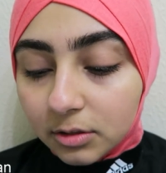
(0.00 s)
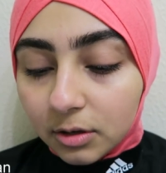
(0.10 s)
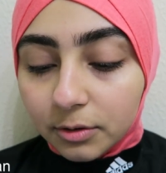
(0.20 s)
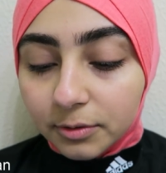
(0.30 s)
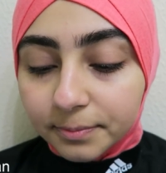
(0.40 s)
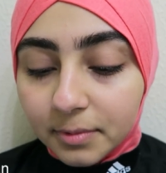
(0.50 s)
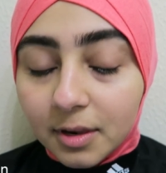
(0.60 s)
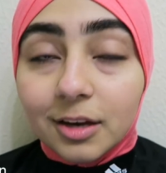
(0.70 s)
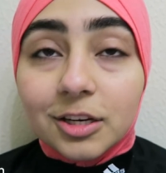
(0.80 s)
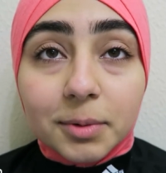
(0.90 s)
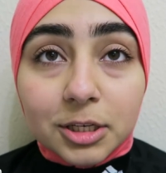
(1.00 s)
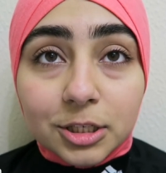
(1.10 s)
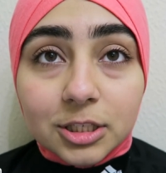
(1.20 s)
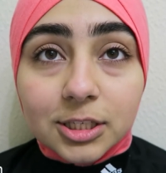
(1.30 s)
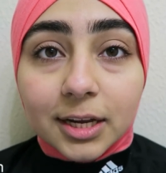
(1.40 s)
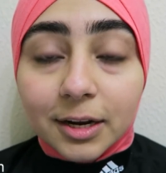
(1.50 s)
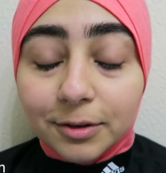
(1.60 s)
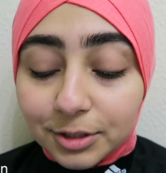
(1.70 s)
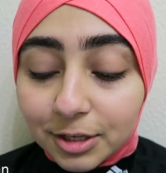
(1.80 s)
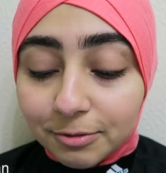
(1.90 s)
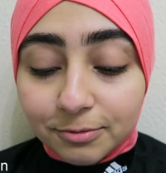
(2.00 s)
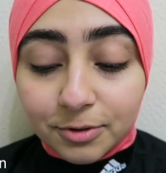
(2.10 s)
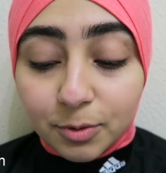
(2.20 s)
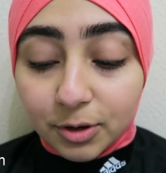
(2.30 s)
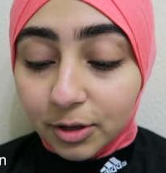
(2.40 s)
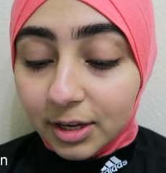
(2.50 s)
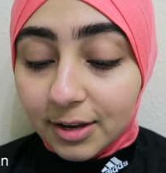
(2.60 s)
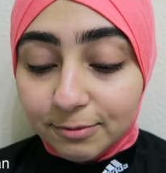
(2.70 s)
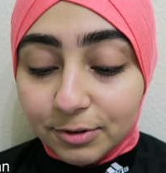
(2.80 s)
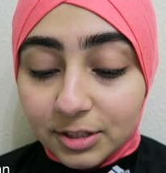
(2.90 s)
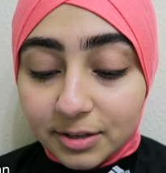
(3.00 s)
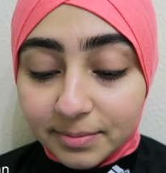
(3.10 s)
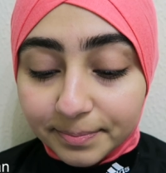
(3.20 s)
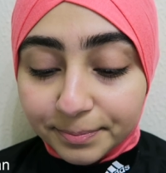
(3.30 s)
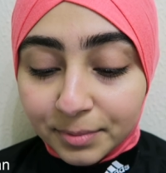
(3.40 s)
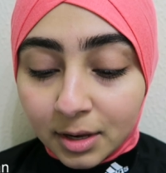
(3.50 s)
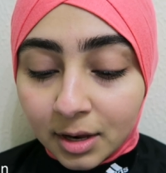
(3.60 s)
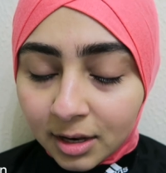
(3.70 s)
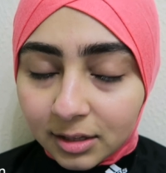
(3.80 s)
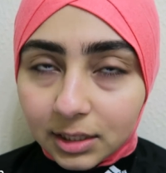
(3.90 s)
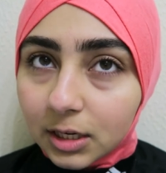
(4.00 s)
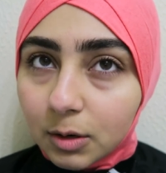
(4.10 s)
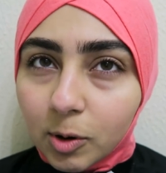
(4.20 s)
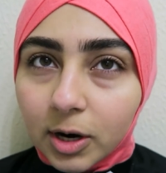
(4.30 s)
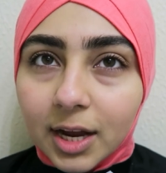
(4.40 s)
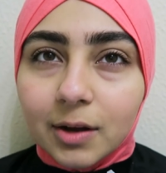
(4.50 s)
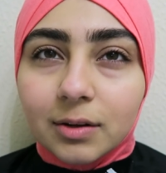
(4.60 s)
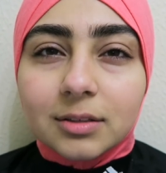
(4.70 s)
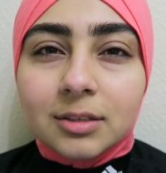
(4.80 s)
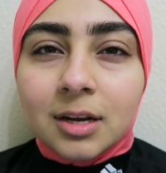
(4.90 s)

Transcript: So yeah, you should make sure to check it out if you are looking for some like workout